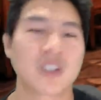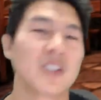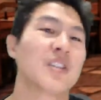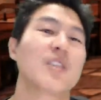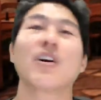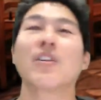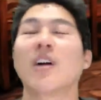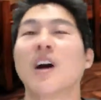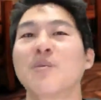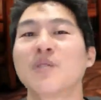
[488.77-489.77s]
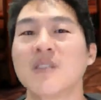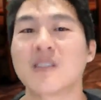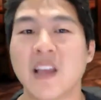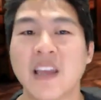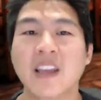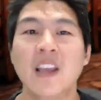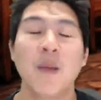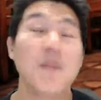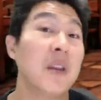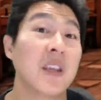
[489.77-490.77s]
Consider other options like
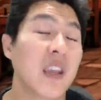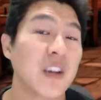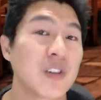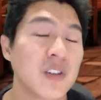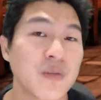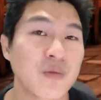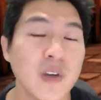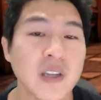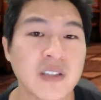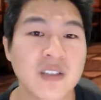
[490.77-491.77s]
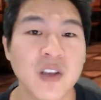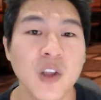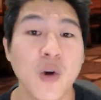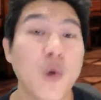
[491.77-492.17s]
mitigation of risk